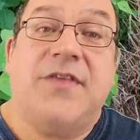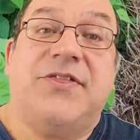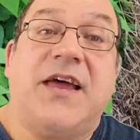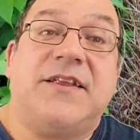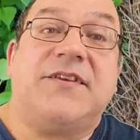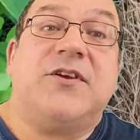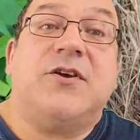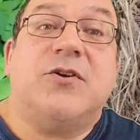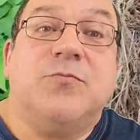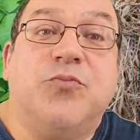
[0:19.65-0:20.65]
that
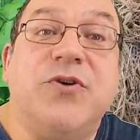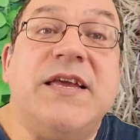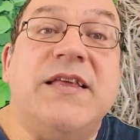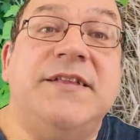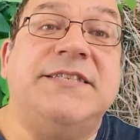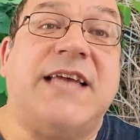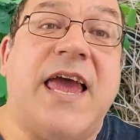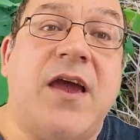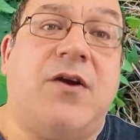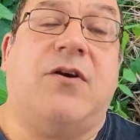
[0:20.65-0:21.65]
breathes
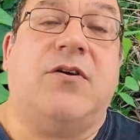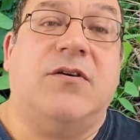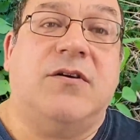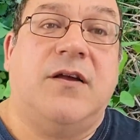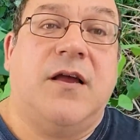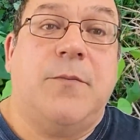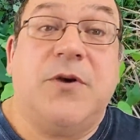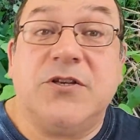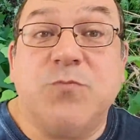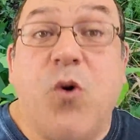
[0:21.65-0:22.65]
air,
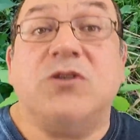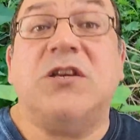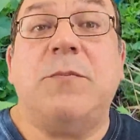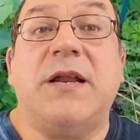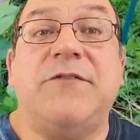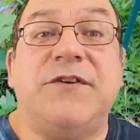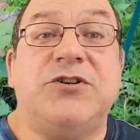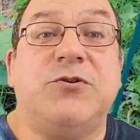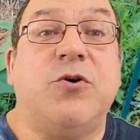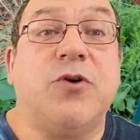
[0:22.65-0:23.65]
because most of the
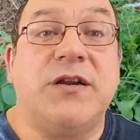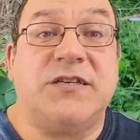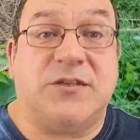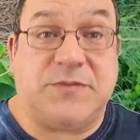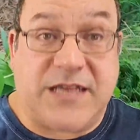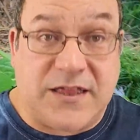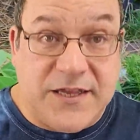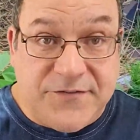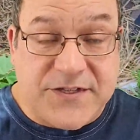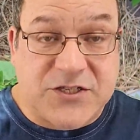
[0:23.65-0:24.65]
beneficial organisms that
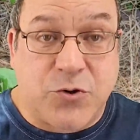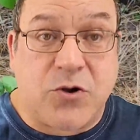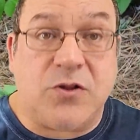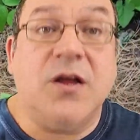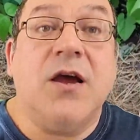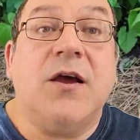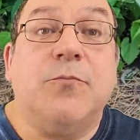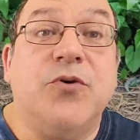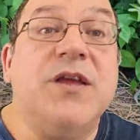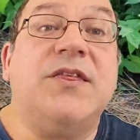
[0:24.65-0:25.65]
live in soil
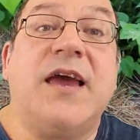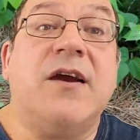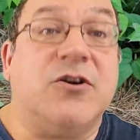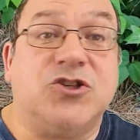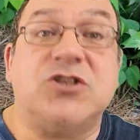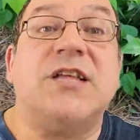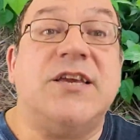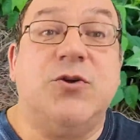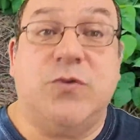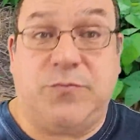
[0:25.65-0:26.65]
breathe air just
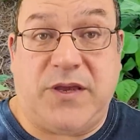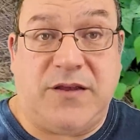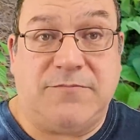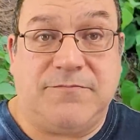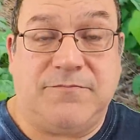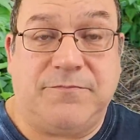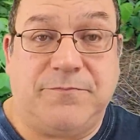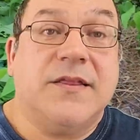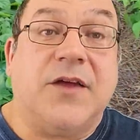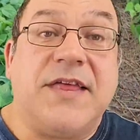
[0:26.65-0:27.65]
like you and me.
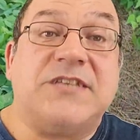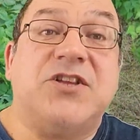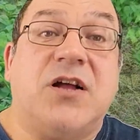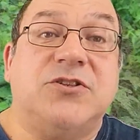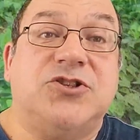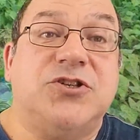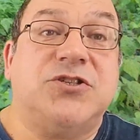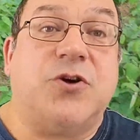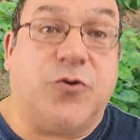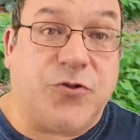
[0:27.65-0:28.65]
Now that's not
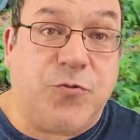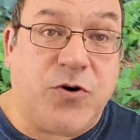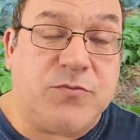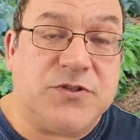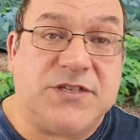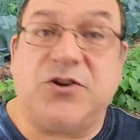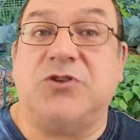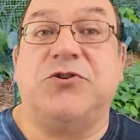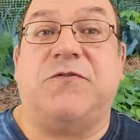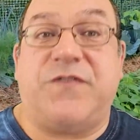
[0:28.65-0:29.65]
just earthworms, it's
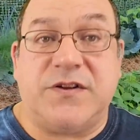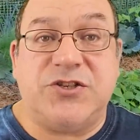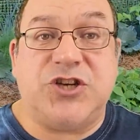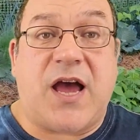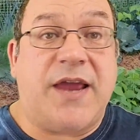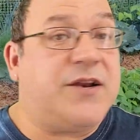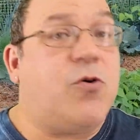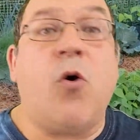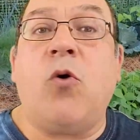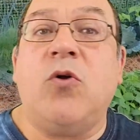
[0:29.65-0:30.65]
also fungi and a
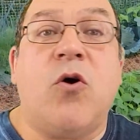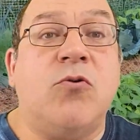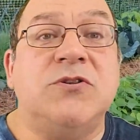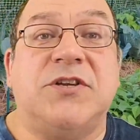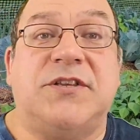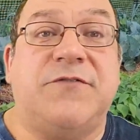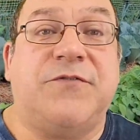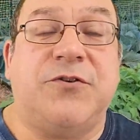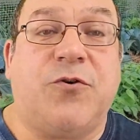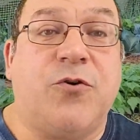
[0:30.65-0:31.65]
whole host of
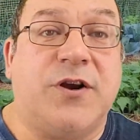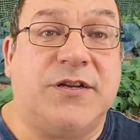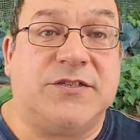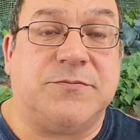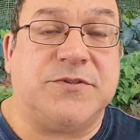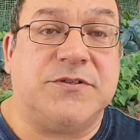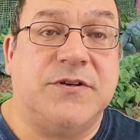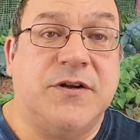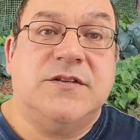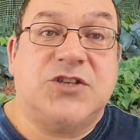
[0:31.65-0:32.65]
different organisms.
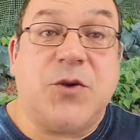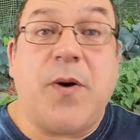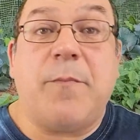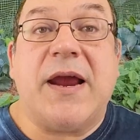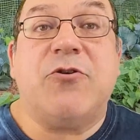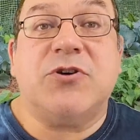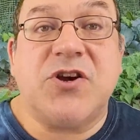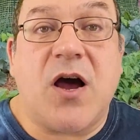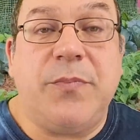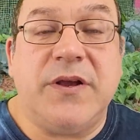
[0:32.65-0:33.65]
Some are
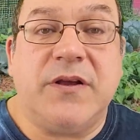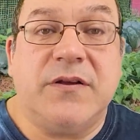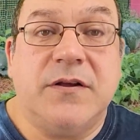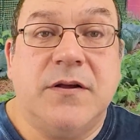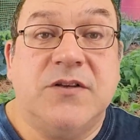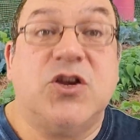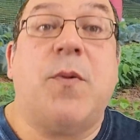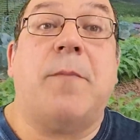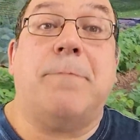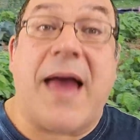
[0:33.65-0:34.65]
microscopic, some
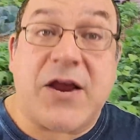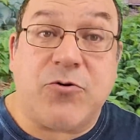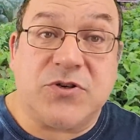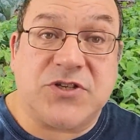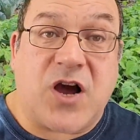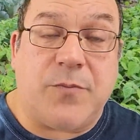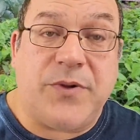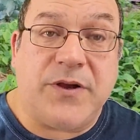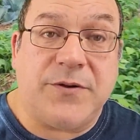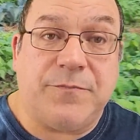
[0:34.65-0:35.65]
are
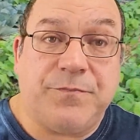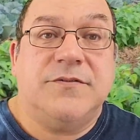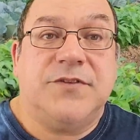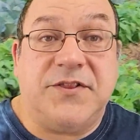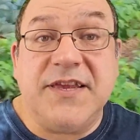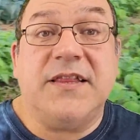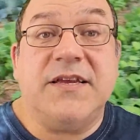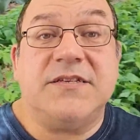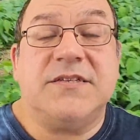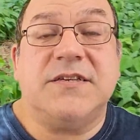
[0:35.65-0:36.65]
macroscopic. The deal
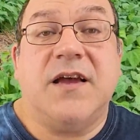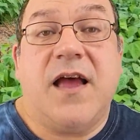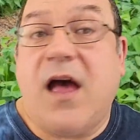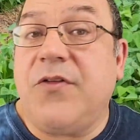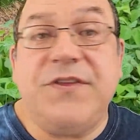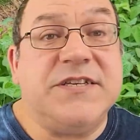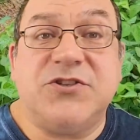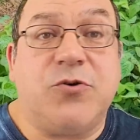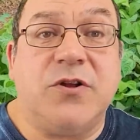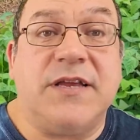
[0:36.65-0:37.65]
is, healthy
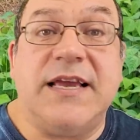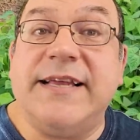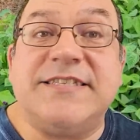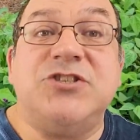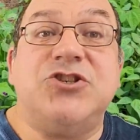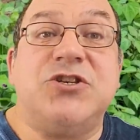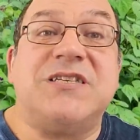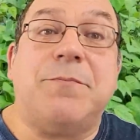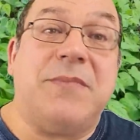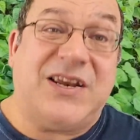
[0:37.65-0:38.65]
soil isn't just
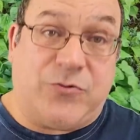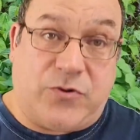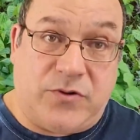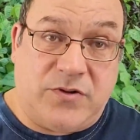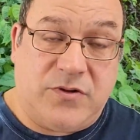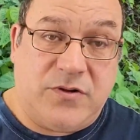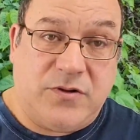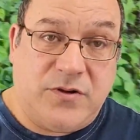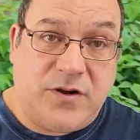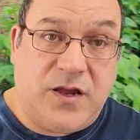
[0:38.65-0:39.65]
a mineral.
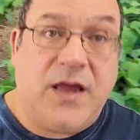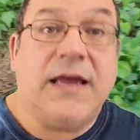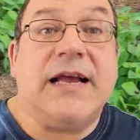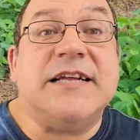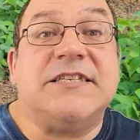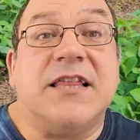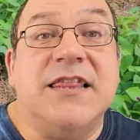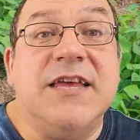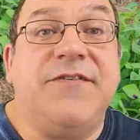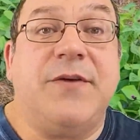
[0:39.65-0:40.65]
It's a
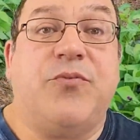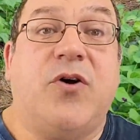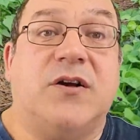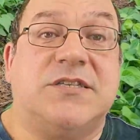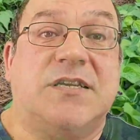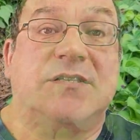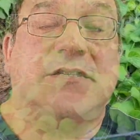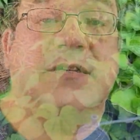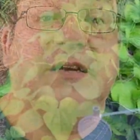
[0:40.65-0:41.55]
living process.